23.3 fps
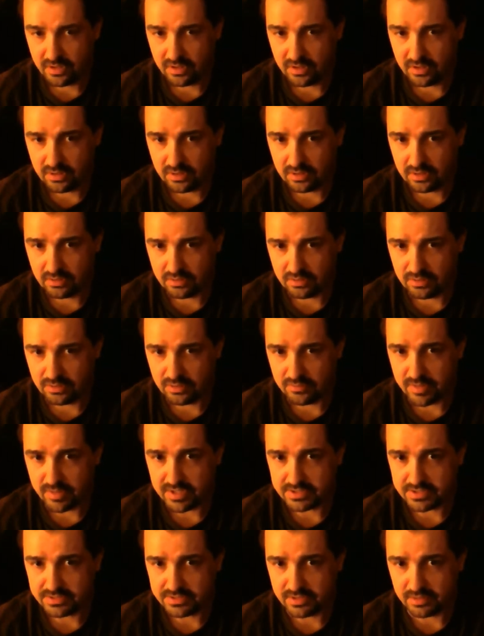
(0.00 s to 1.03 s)
you're
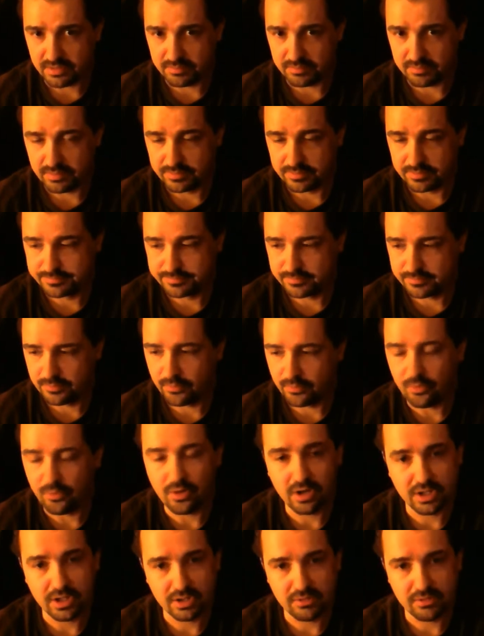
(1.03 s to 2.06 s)
messed up.
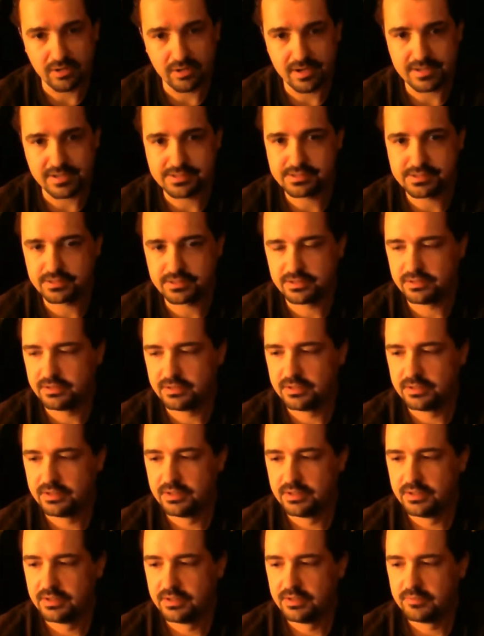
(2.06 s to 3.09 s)
Why, you ask?
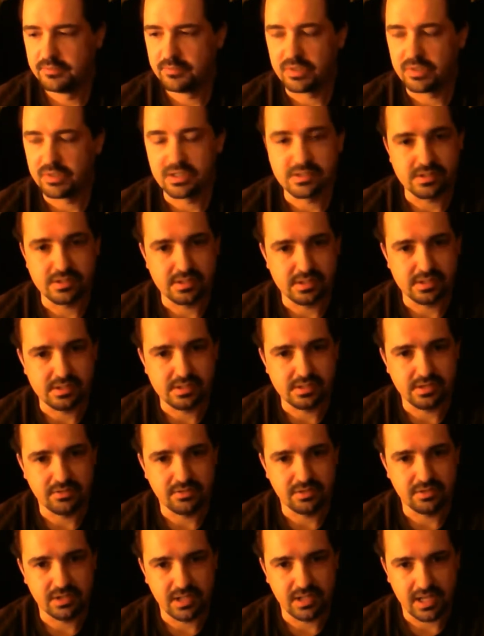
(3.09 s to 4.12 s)
Because it's a
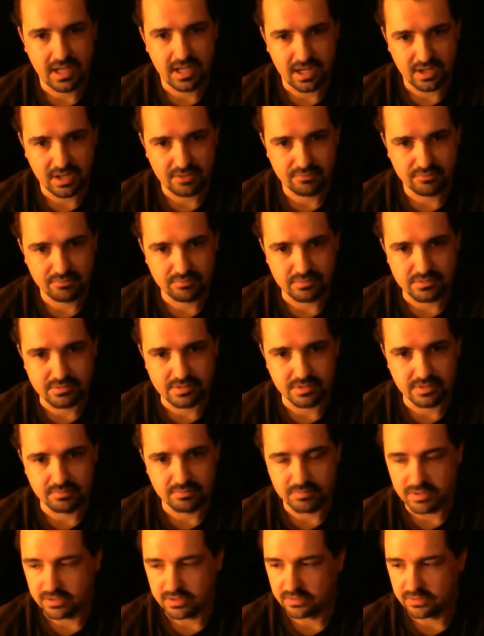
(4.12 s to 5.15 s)

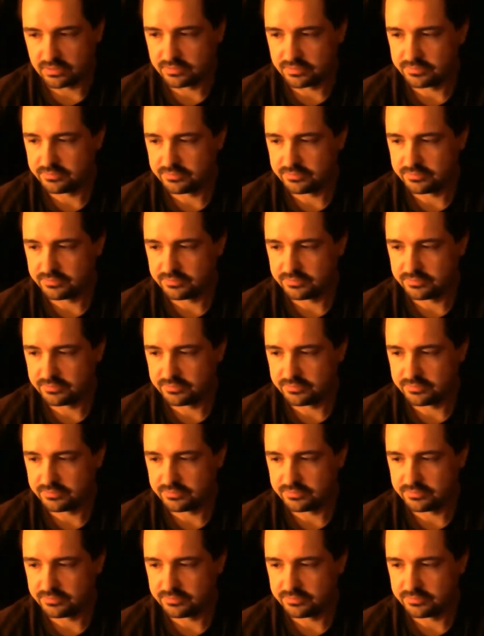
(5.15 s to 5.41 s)
7.5% beer.